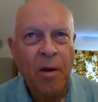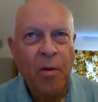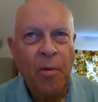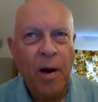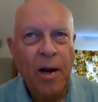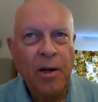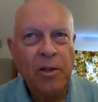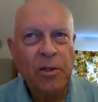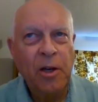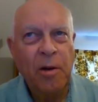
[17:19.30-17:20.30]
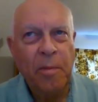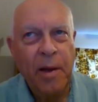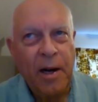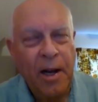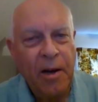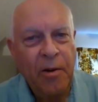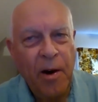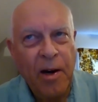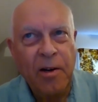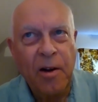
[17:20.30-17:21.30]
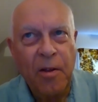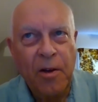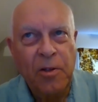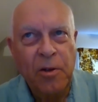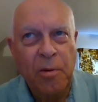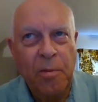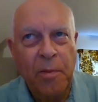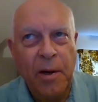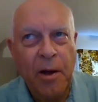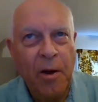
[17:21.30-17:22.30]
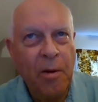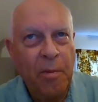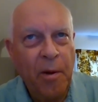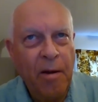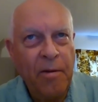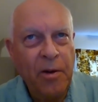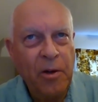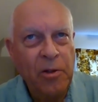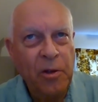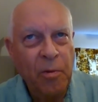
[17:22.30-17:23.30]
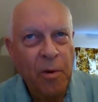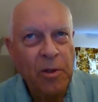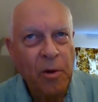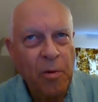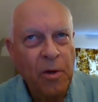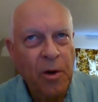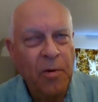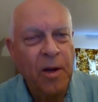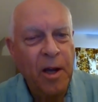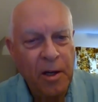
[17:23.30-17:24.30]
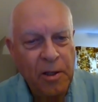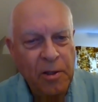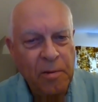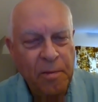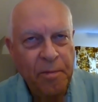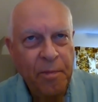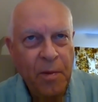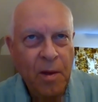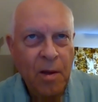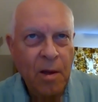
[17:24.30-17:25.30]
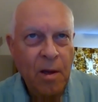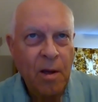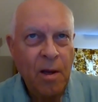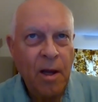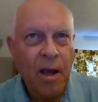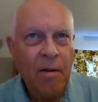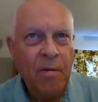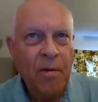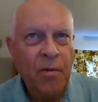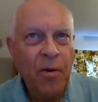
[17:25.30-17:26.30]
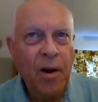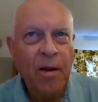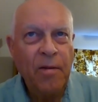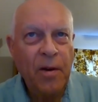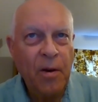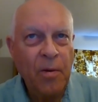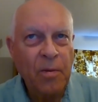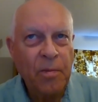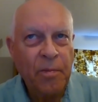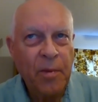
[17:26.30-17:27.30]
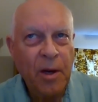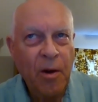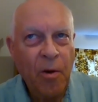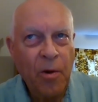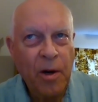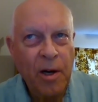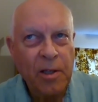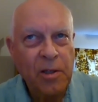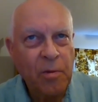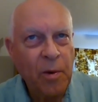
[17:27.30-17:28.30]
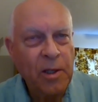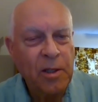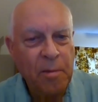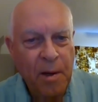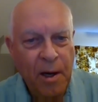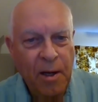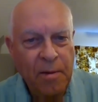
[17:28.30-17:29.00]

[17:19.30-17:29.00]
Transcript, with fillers: While ears need to be cleaned regularly, this should be done in private using one's own ear keys. Even if you live alone, deodorant isn't a waste of money.